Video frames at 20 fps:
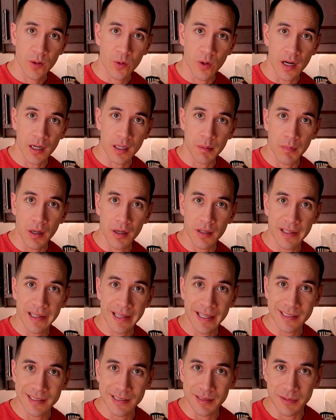guacamole
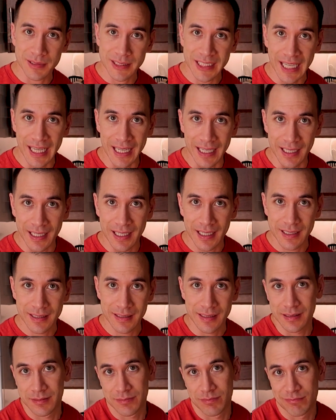and some steak.
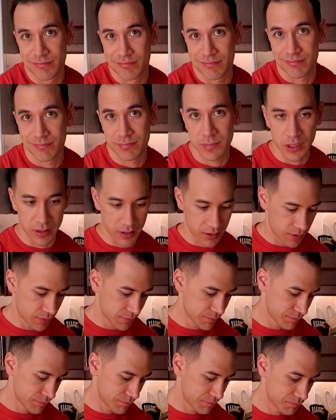You
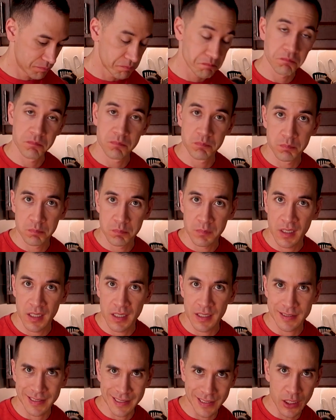
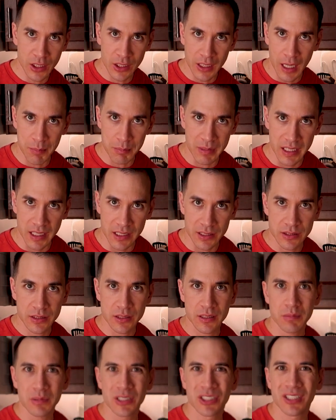know, it's a good
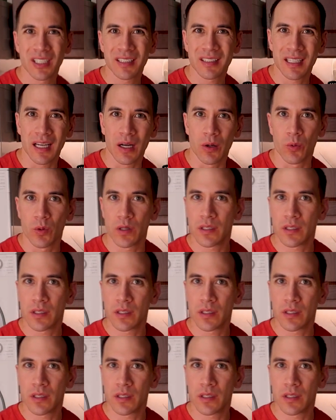combination. Let me shut that